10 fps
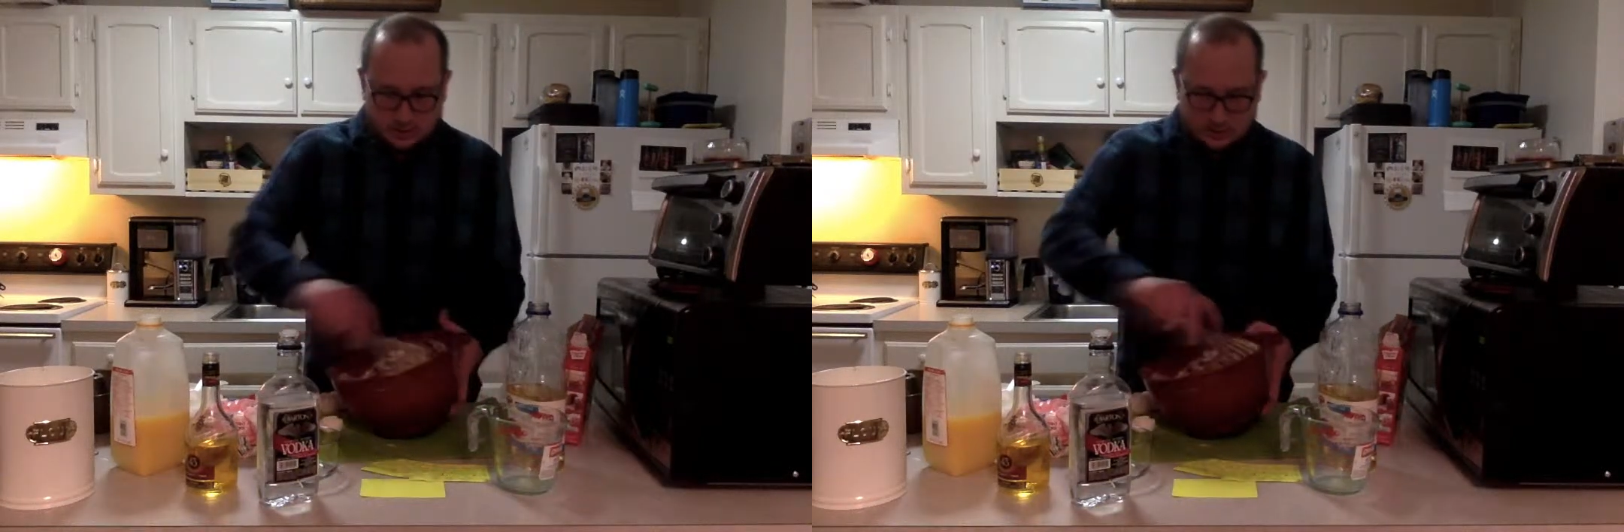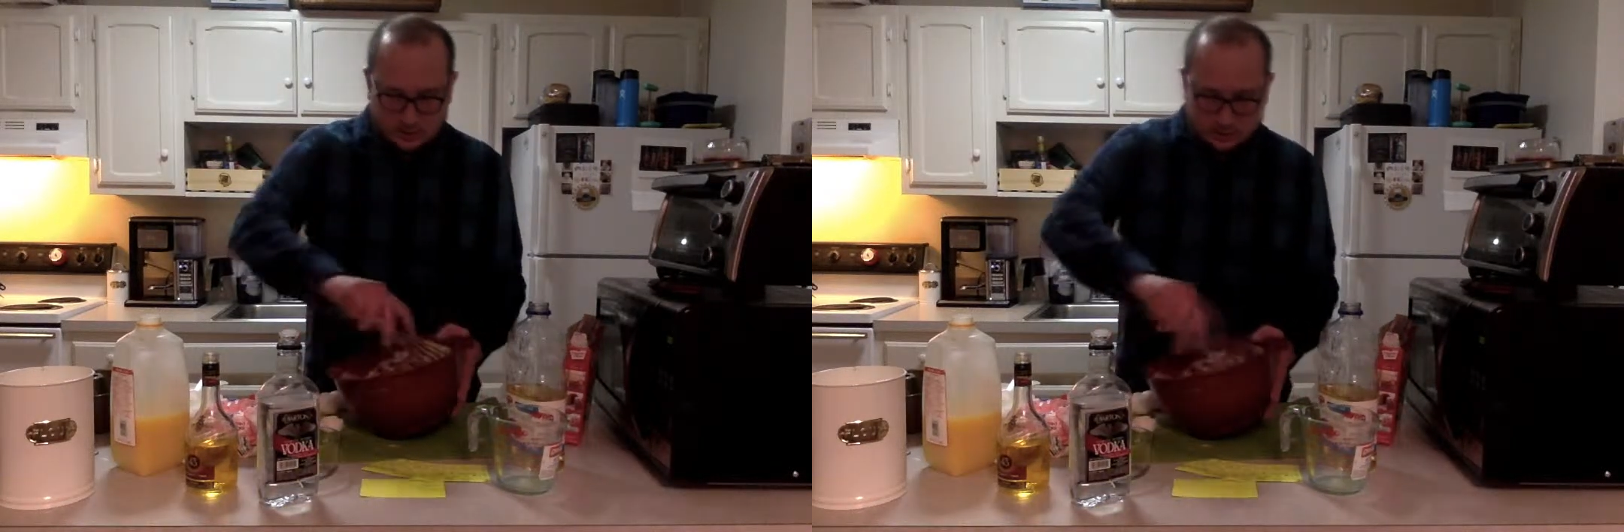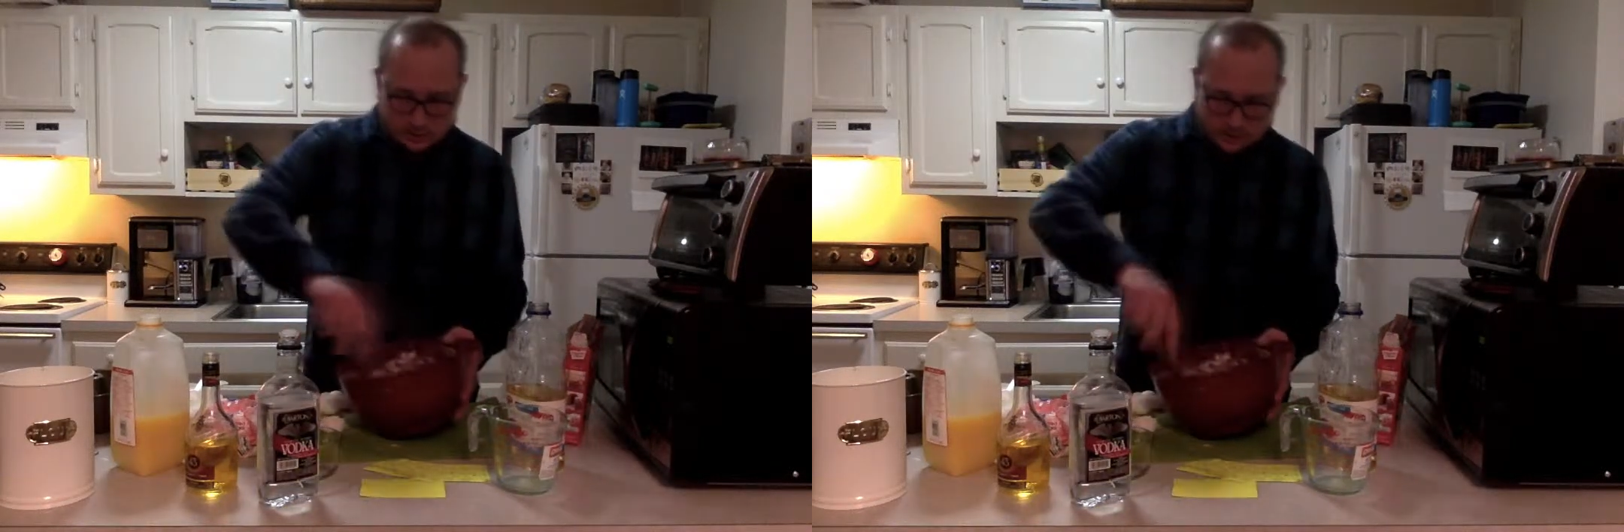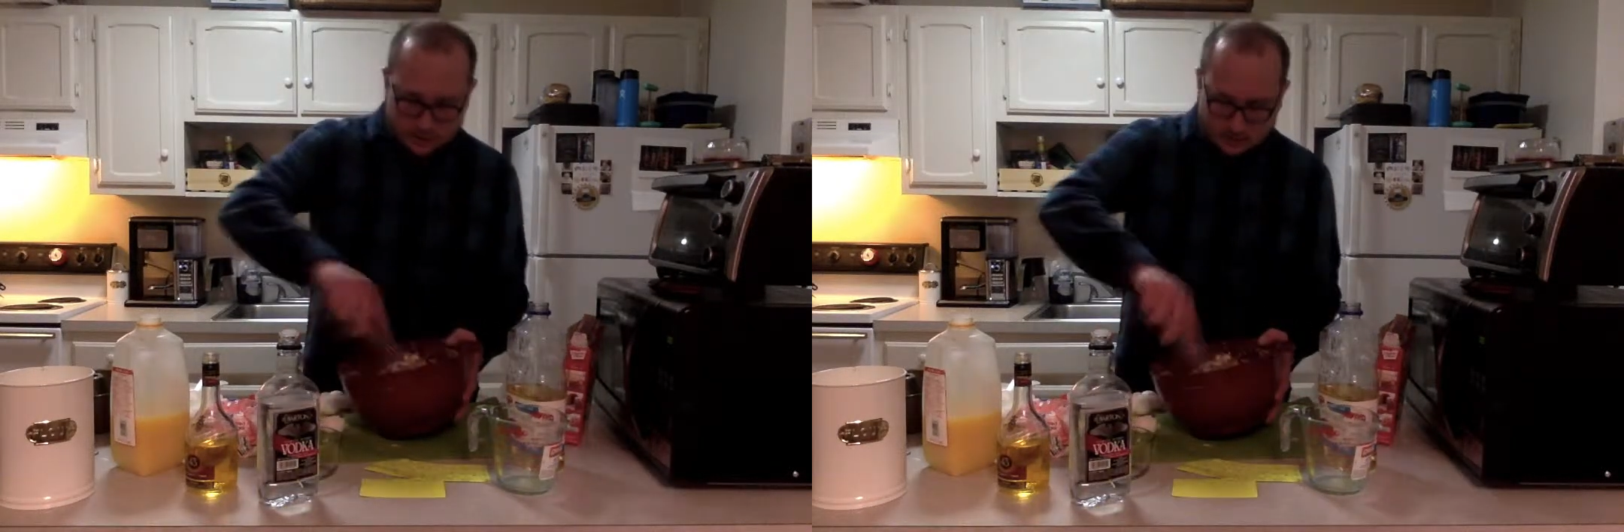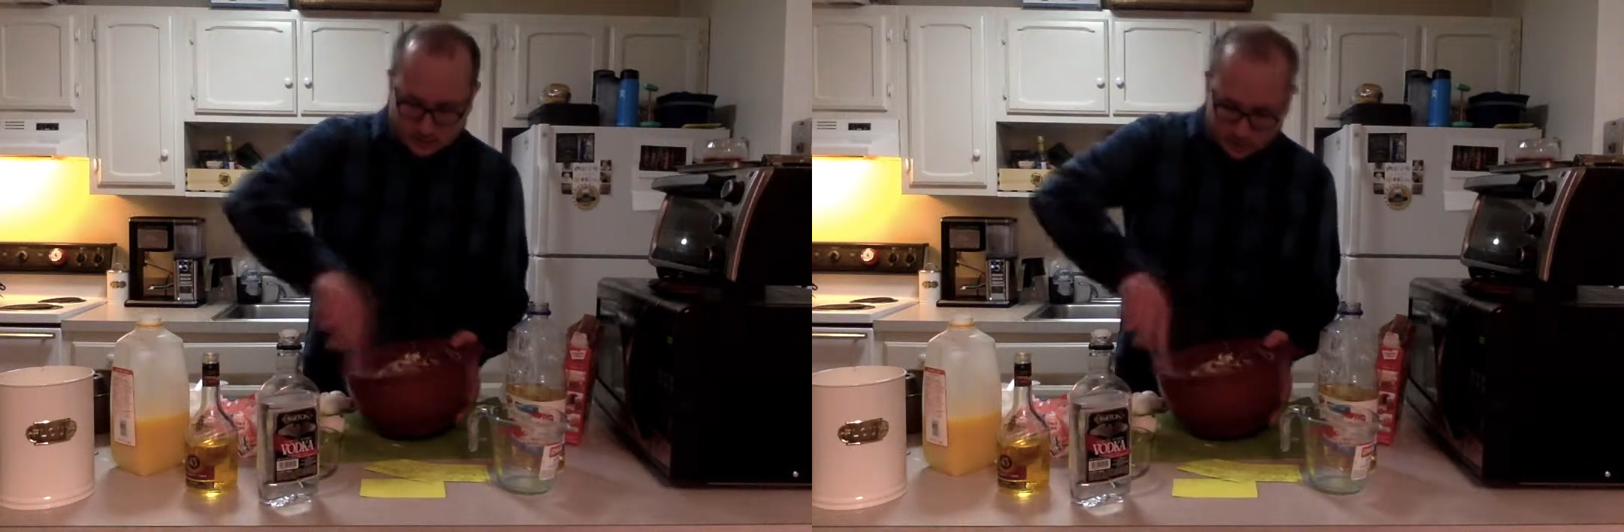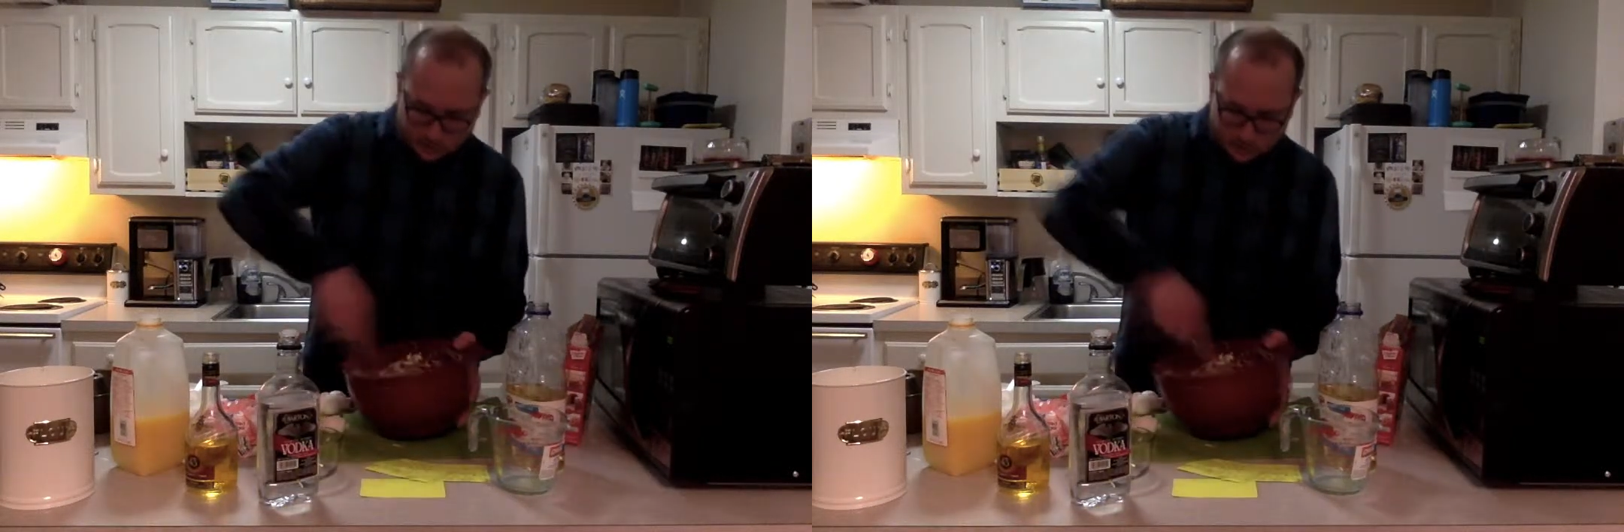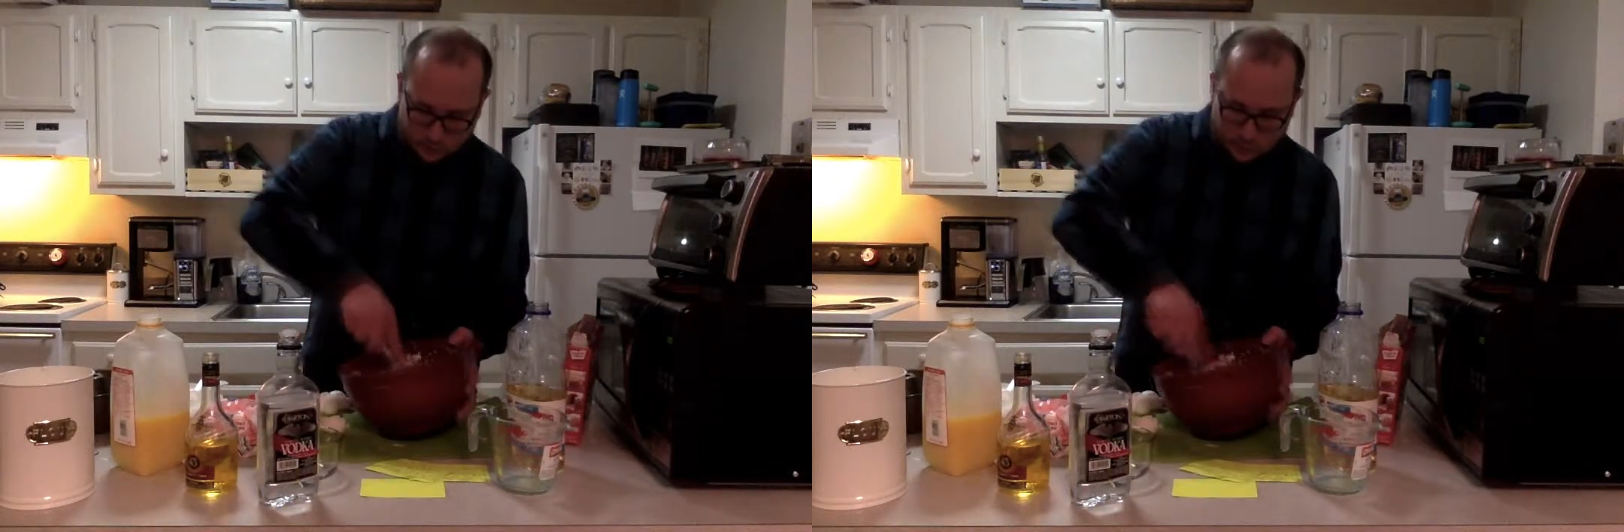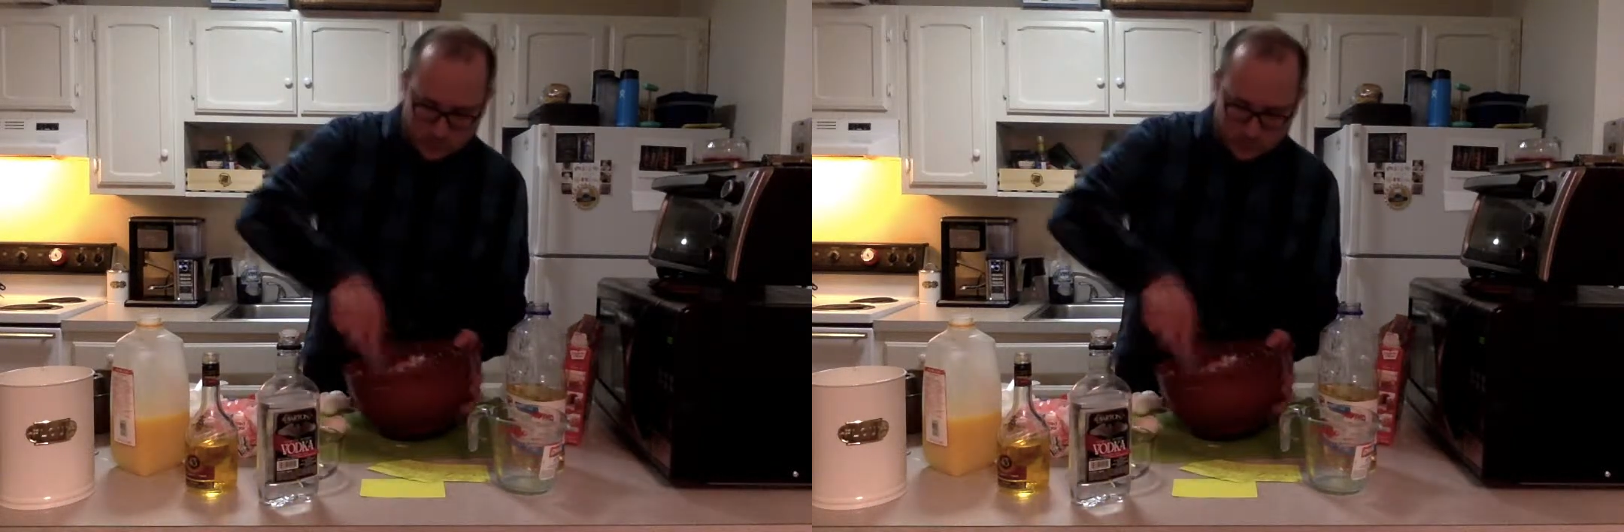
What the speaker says: is nice and smooth